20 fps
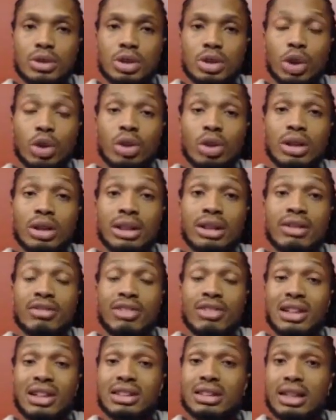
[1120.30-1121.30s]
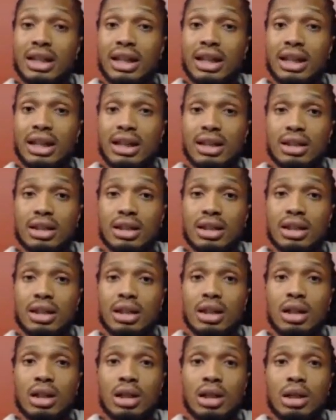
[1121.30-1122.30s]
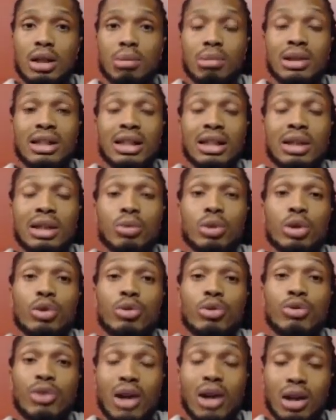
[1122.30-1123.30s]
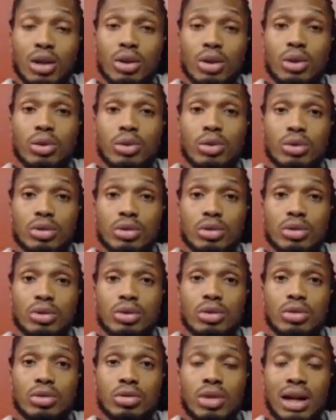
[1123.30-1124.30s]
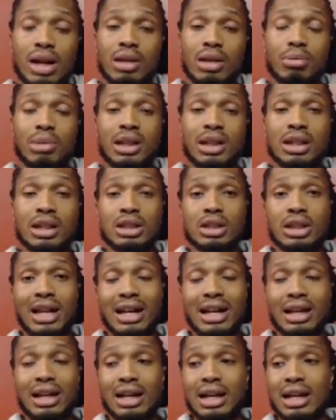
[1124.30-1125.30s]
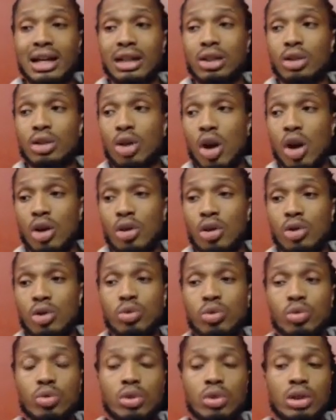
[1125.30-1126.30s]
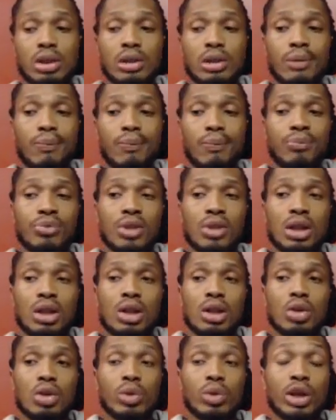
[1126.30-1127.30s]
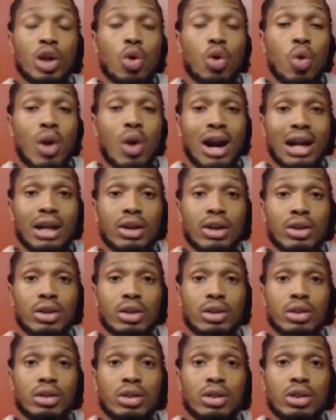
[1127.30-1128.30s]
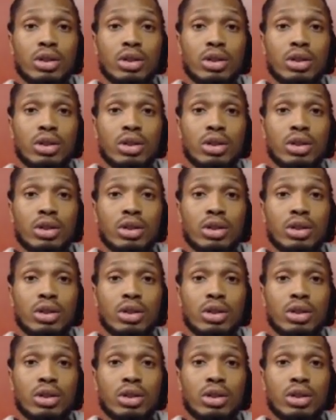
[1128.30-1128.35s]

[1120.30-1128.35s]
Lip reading: thoroughly investigate it. But then when you follow, right, because that kind of article required,